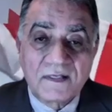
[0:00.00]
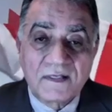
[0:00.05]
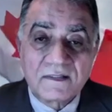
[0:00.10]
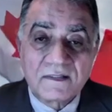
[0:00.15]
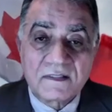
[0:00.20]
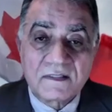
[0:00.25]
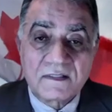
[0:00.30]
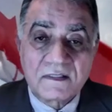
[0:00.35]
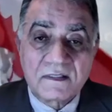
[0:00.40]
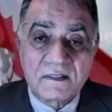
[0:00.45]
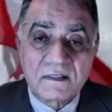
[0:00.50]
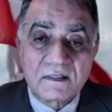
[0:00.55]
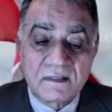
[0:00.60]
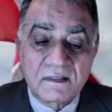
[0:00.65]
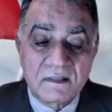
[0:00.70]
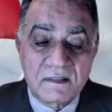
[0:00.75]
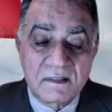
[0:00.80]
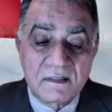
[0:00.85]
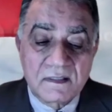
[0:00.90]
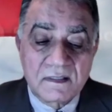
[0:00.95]
the noise
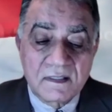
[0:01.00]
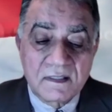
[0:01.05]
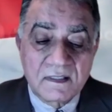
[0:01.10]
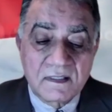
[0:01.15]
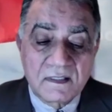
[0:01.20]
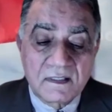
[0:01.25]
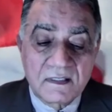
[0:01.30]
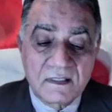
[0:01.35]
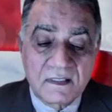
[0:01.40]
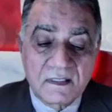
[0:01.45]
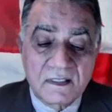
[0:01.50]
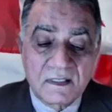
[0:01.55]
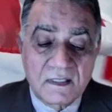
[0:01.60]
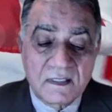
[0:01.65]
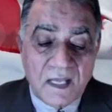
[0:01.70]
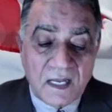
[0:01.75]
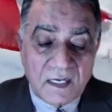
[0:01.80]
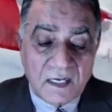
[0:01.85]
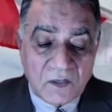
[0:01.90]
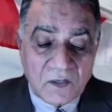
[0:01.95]

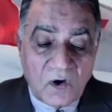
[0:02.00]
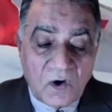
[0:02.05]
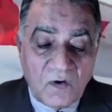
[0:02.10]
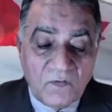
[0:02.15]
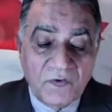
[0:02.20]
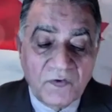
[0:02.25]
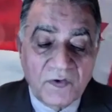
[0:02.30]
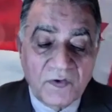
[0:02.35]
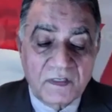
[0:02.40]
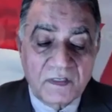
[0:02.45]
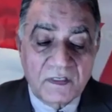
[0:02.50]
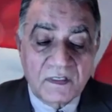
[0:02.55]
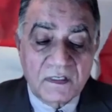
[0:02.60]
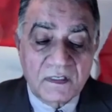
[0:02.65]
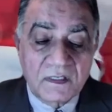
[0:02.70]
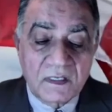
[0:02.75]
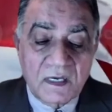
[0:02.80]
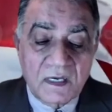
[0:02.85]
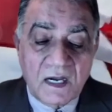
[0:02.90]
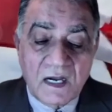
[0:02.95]
that
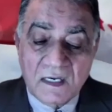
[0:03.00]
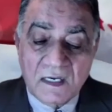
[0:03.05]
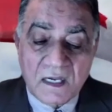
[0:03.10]
often